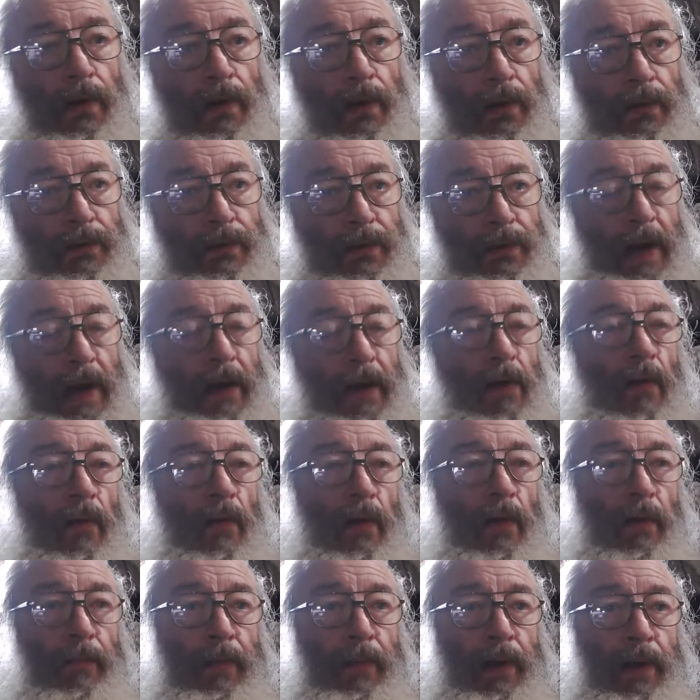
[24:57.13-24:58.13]
Jack
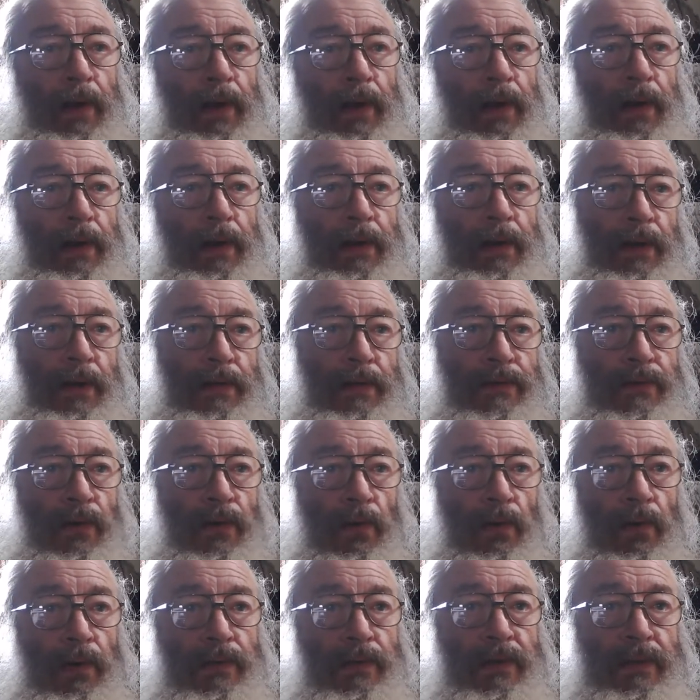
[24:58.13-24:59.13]
cornered me at the
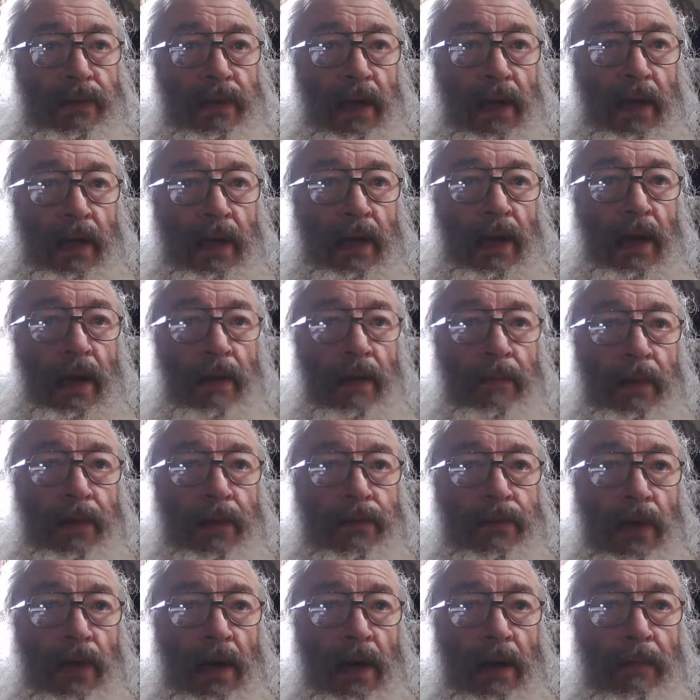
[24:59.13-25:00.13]
store, said, "Hey, you got my
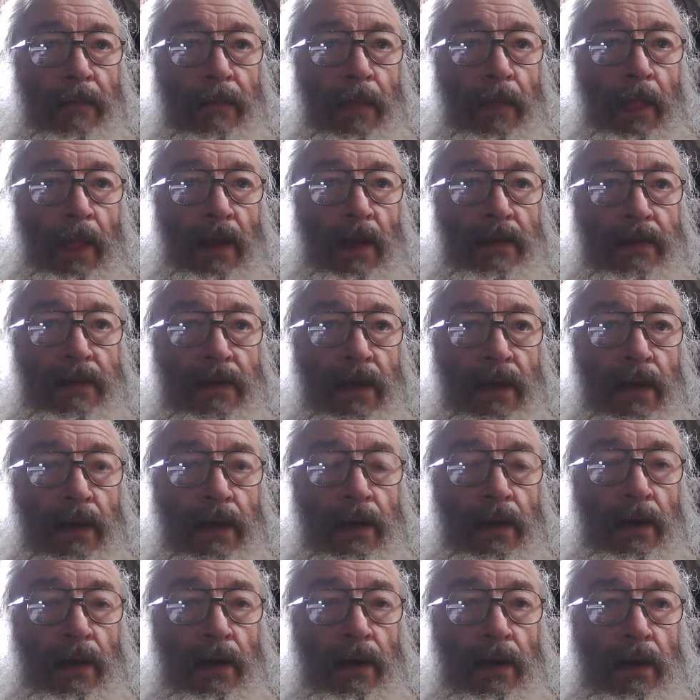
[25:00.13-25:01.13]
trap?" I said,
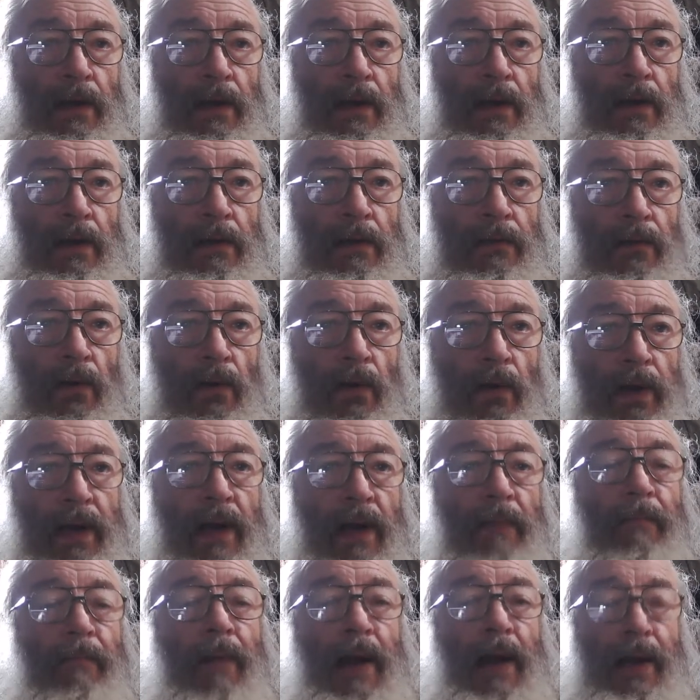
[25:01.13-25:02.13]
"No, I
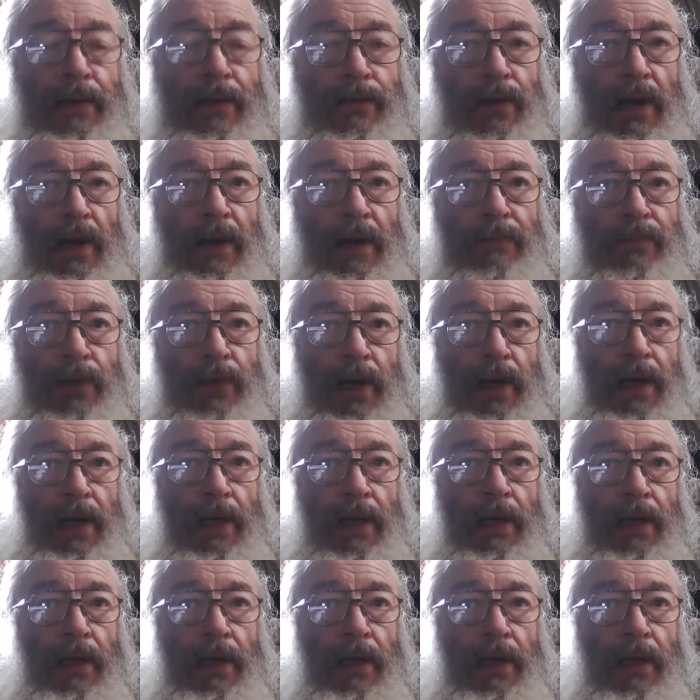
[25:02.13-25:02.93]
got my trap, Jack."